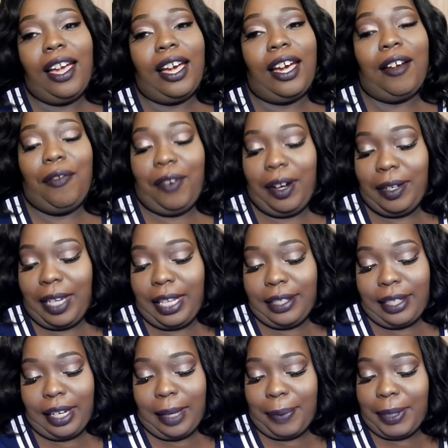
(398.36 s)
And from the next
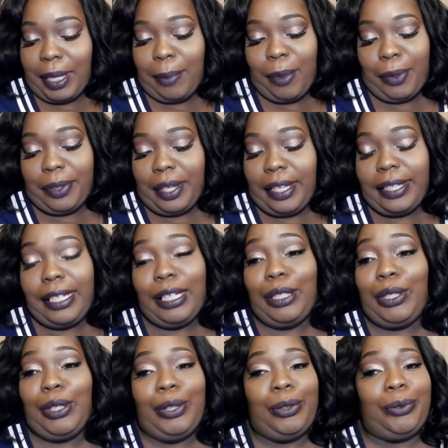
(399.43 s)
stand-ups come out until
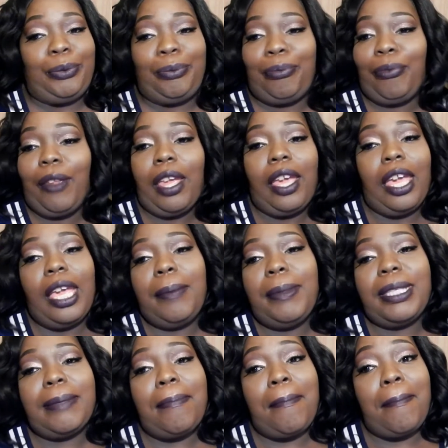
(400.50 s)
now,
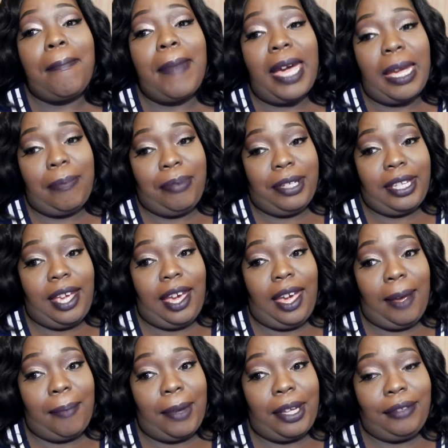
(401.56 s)
it's my pretty
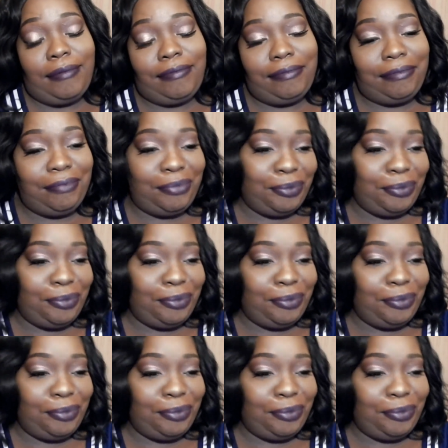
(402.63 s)
eye, man.